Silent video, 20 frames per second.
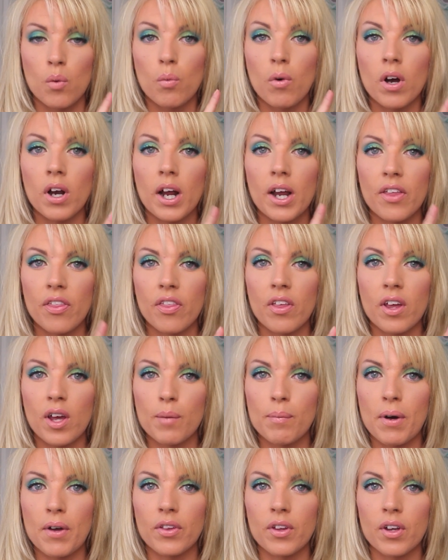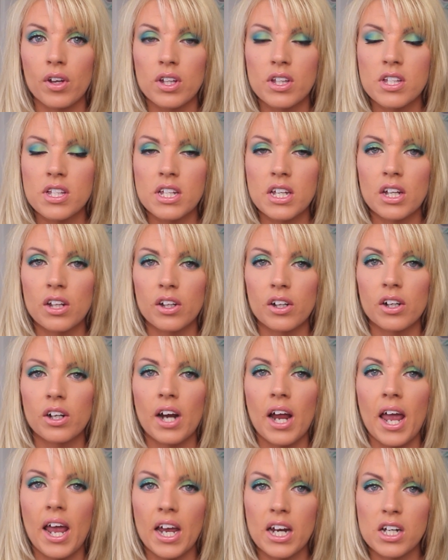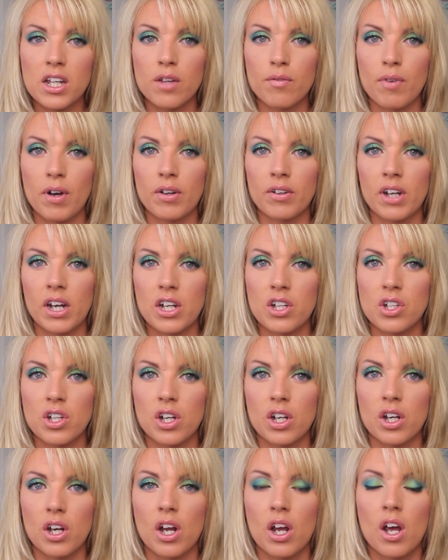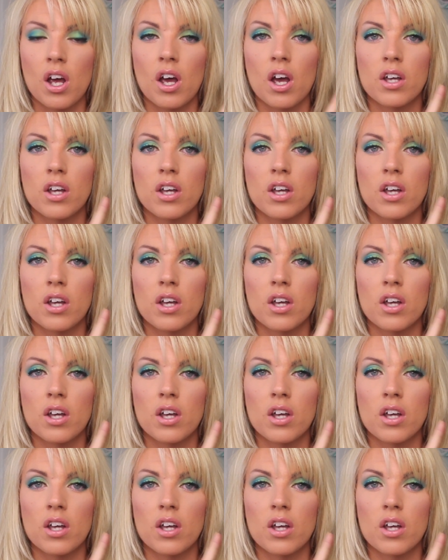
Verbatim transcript: what I think about the concealer and the foundation.